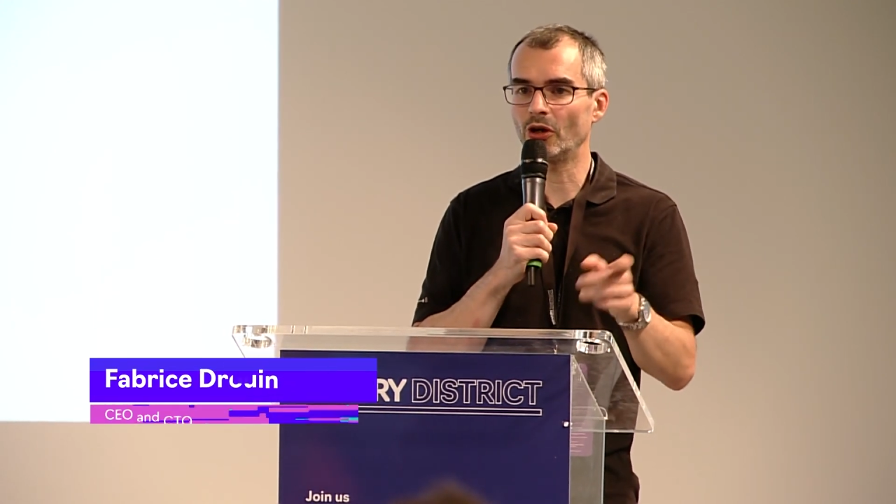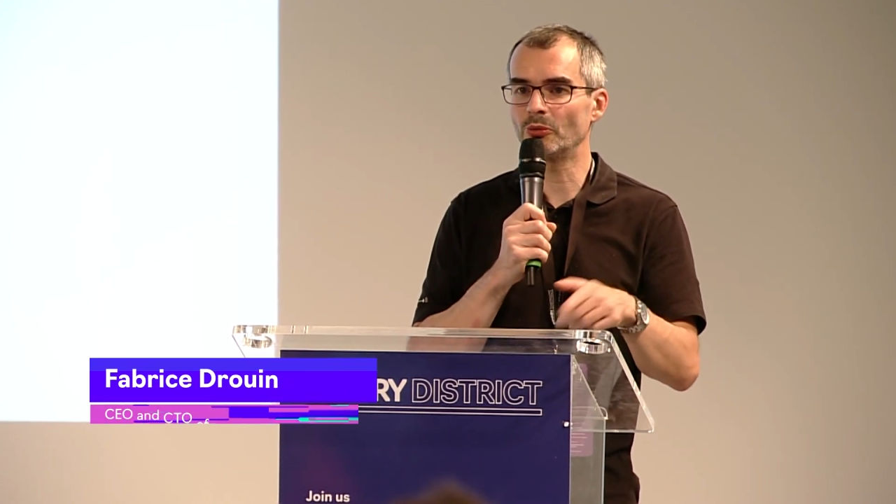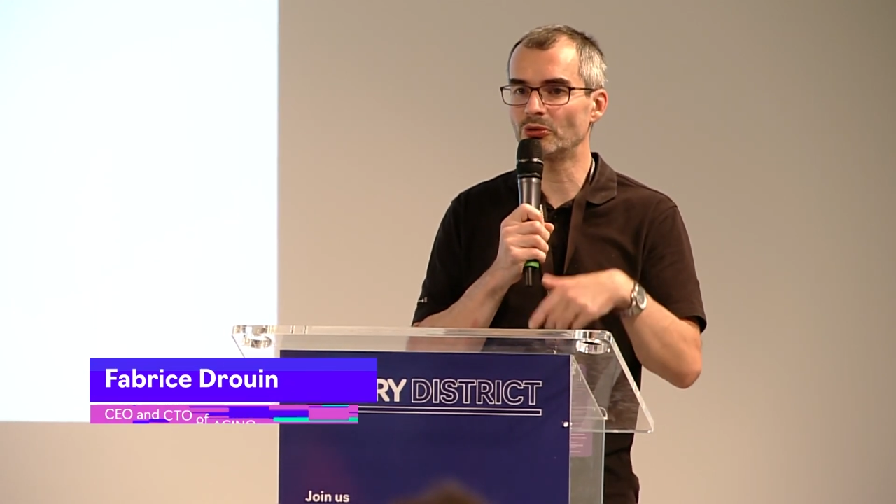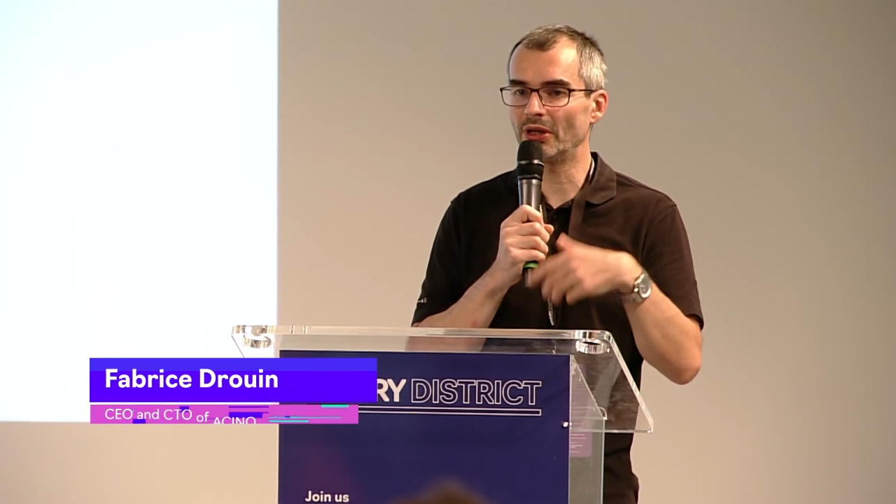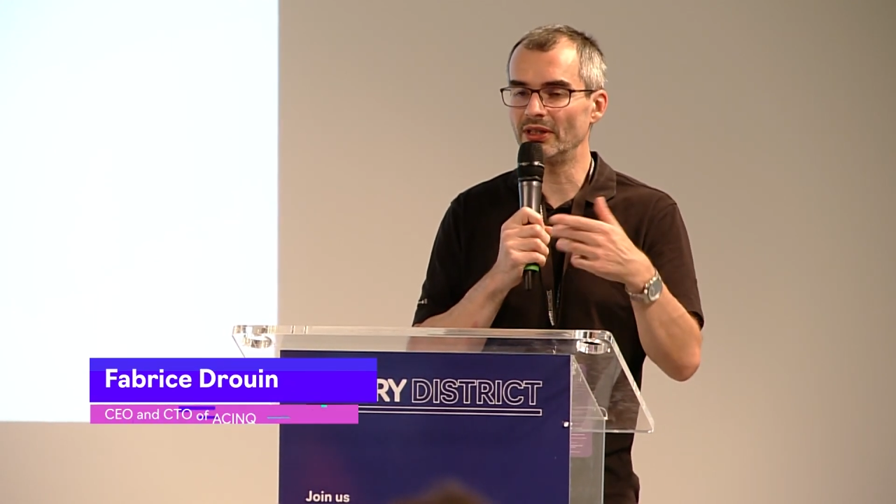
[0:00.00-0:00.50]

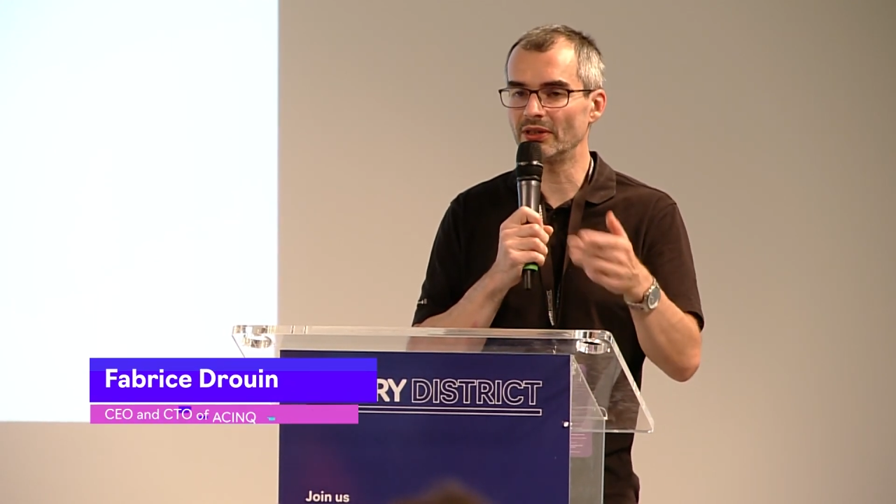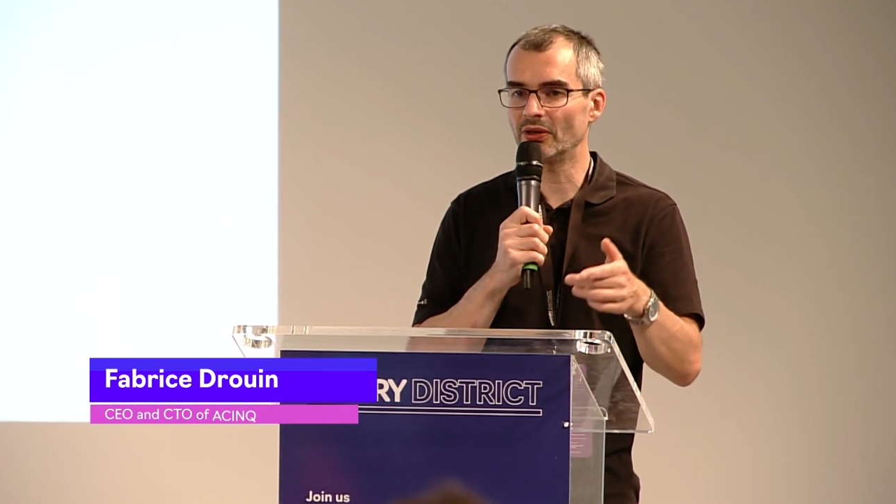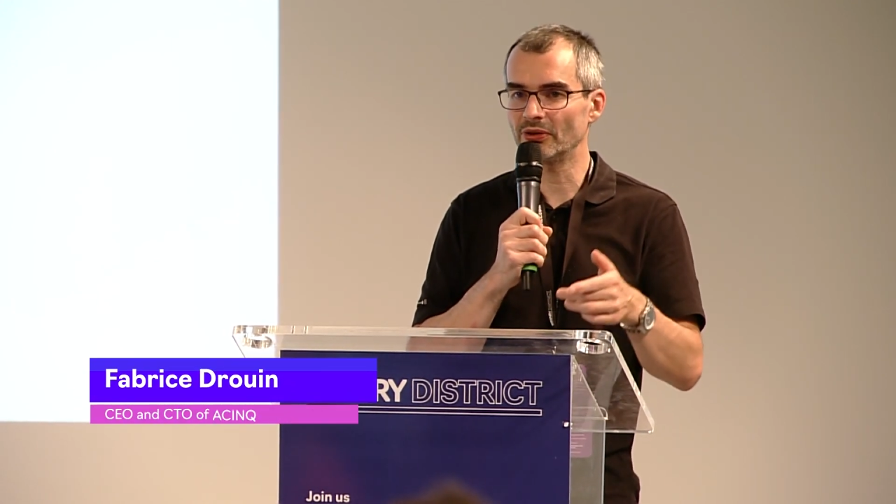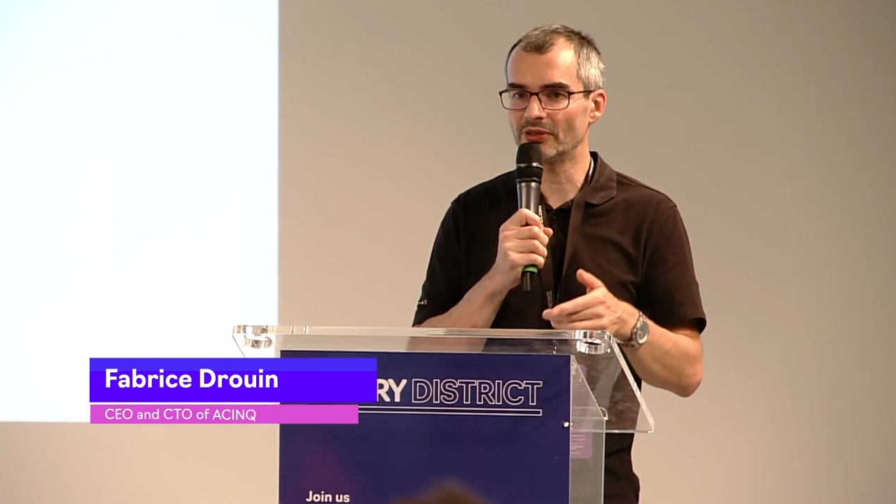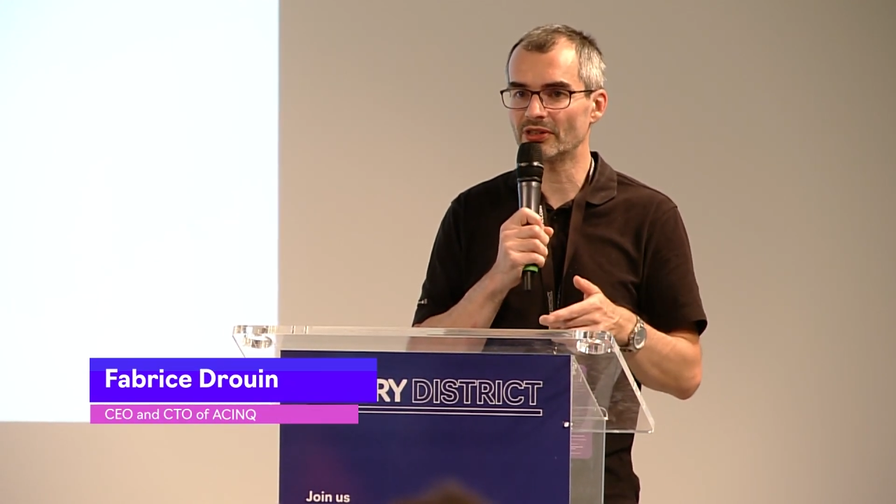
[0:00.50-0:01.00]
or
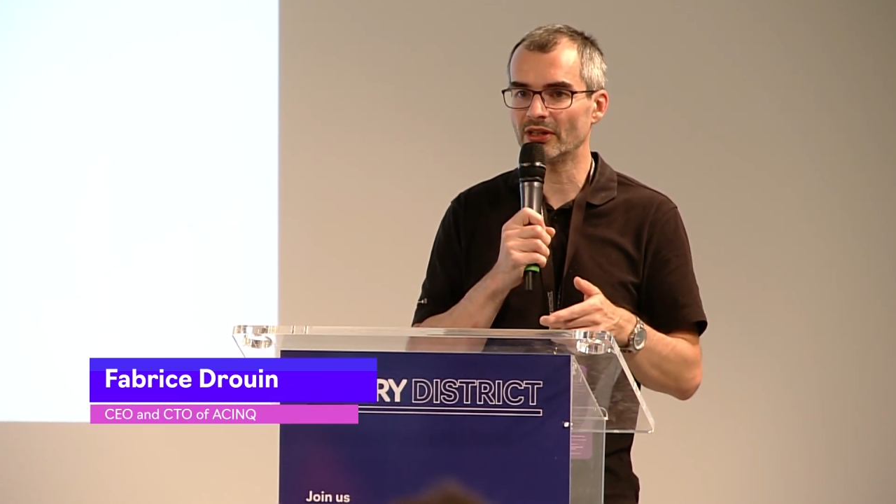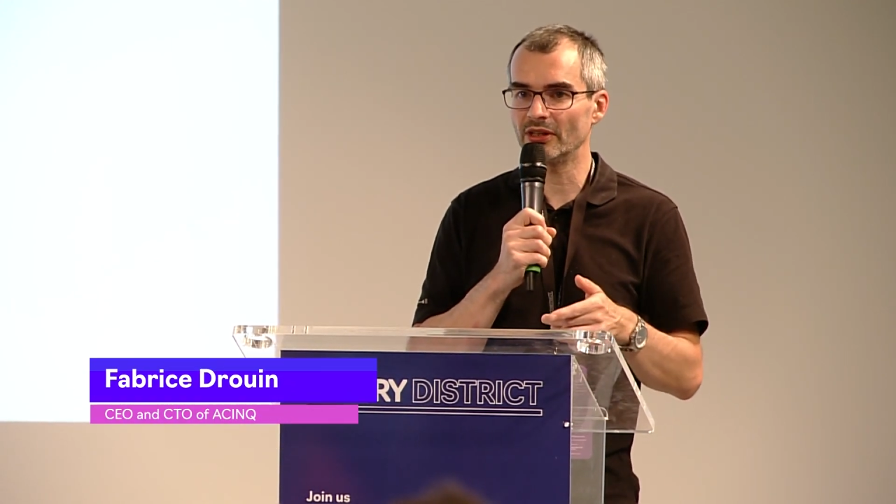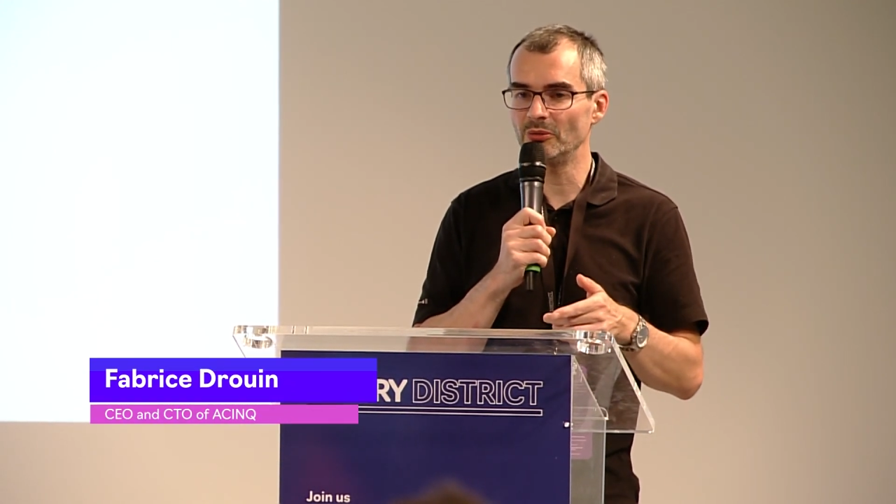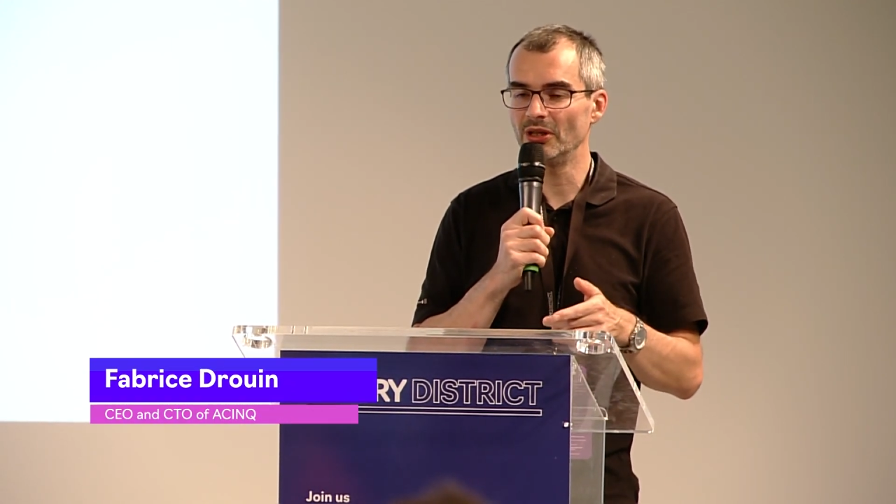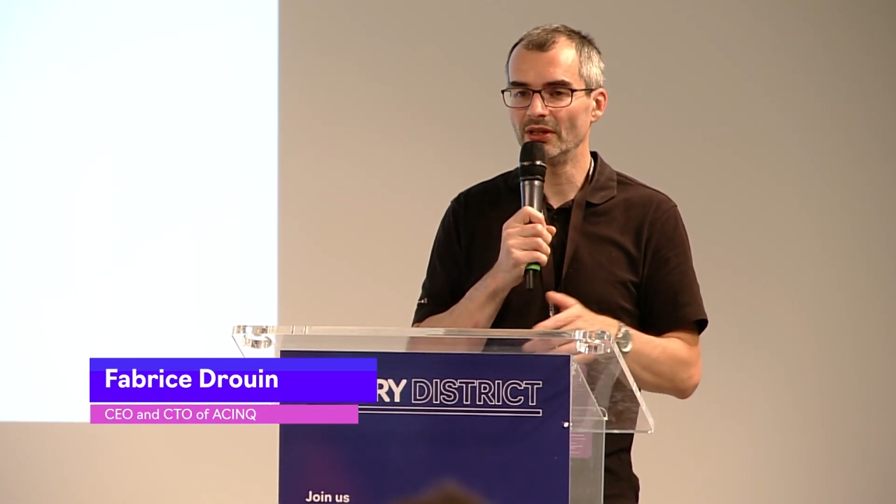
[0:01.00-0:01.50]
upgrading all the
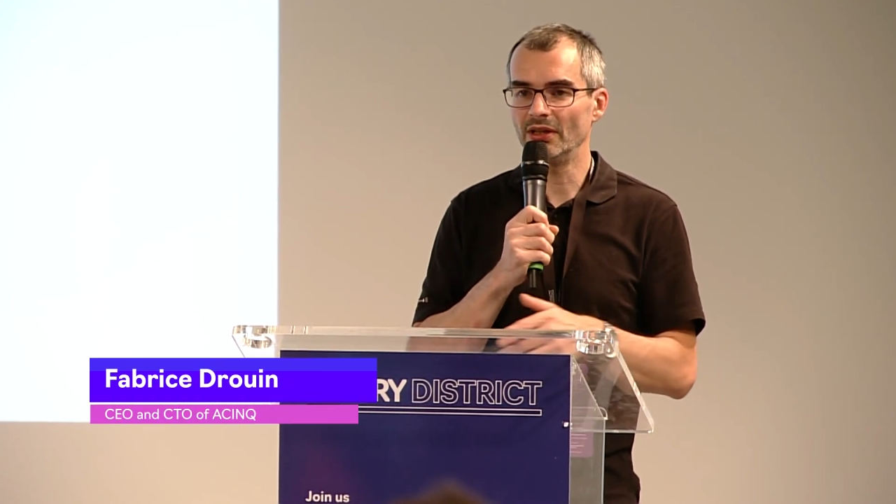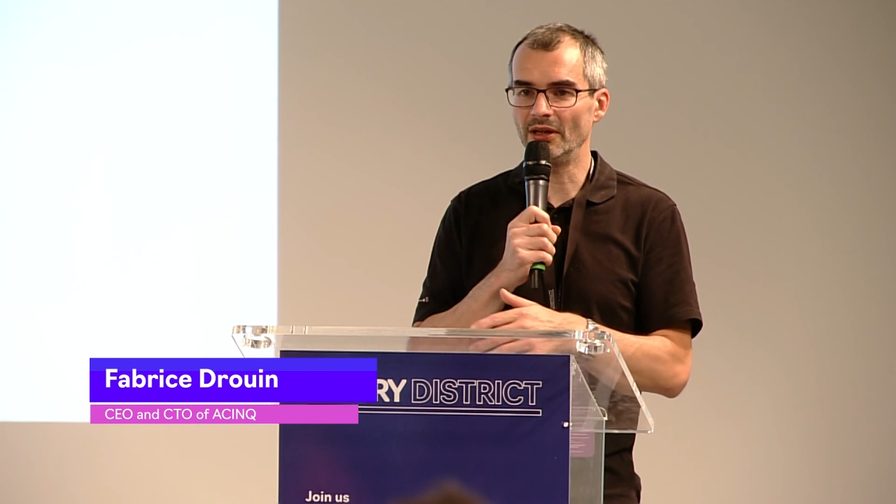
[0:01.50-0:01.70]
time,